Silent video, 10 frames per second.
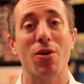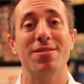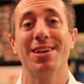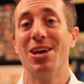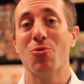
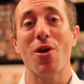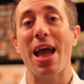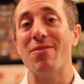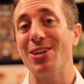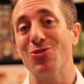We're
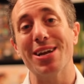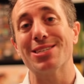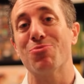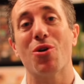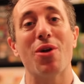having
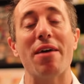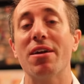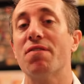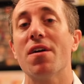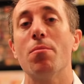drinks more, we're
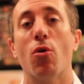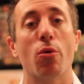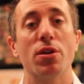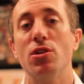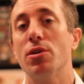having fun
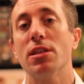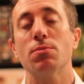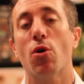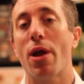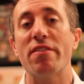more, we're doing
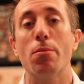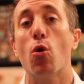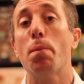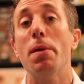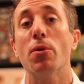this more, we're having
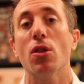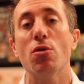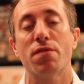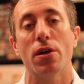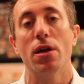more people
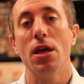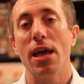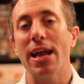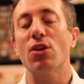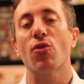over.
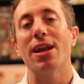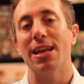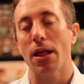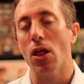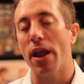And
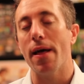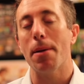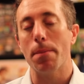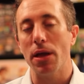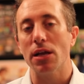granted, a lot of
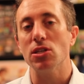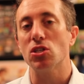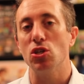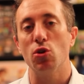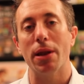that might be because
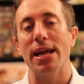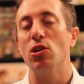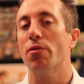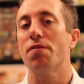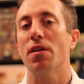it's new, but I
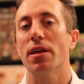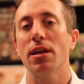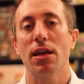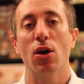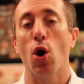do have a
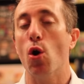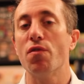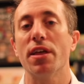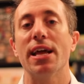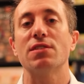feeling
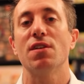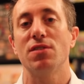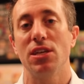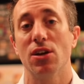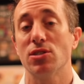over the next
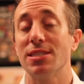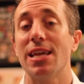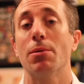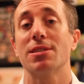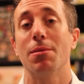50 years, this
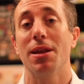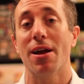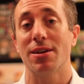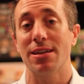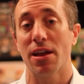table is going to
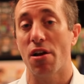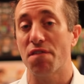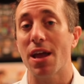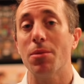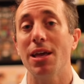be in our
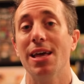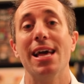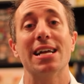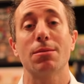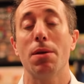family.
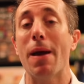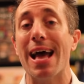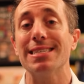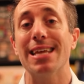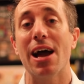It's going to be
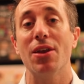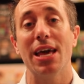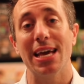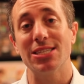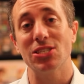passed down.
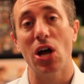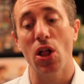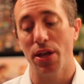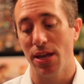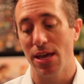It's
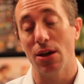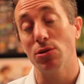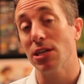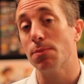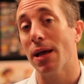solid. It
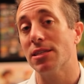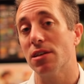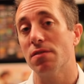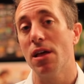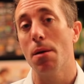was
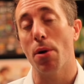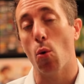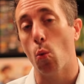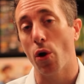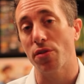expensive,
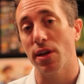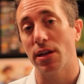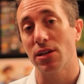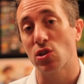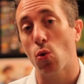but worth
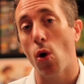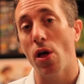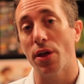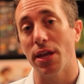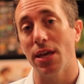it because
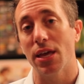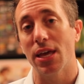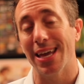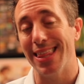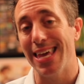quality
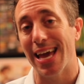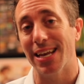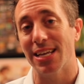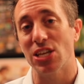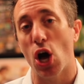in the
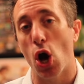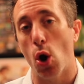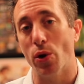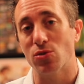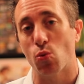end is
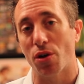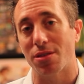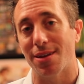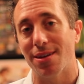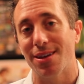always
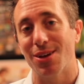worth it.